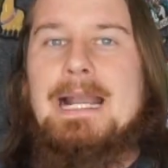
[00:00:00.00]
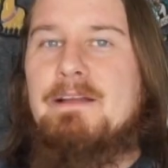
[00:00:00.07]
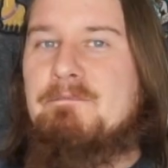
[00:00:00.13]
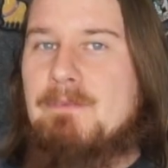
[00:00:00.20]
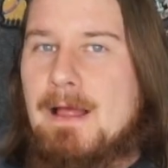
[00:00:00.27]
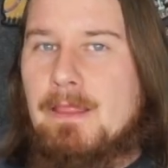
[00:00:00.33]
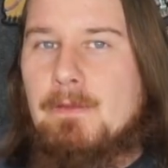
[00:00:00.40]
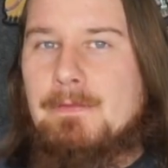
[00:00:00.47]
And I
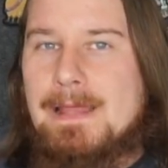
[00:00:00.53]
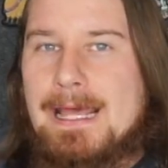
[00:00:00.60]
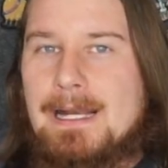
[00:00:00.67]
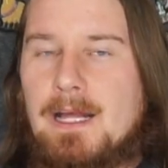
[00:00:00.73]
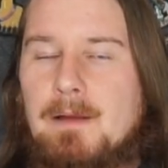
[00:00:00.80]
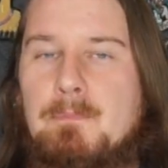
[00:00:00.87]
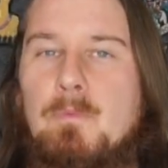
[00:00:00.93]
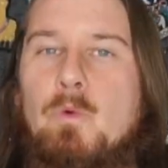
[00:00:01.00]
followed that
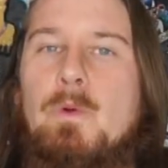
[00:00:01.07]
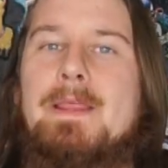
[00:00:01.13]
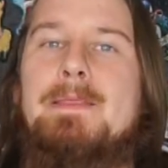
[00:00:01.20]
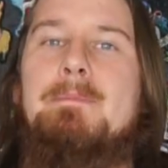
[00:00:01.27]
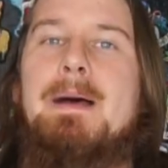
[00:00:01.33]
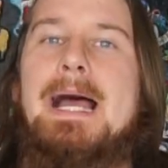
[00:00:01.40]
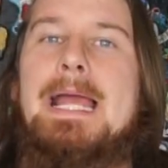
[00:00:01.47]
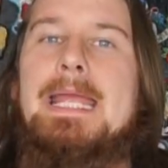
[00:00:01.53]
up
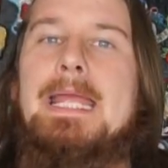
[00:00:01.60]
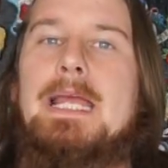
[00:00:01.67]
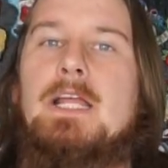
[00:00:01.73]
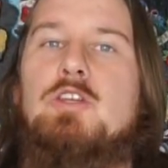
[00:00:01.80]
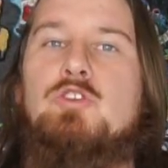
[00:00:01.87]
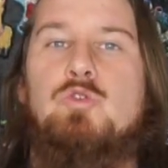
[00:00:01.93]
with my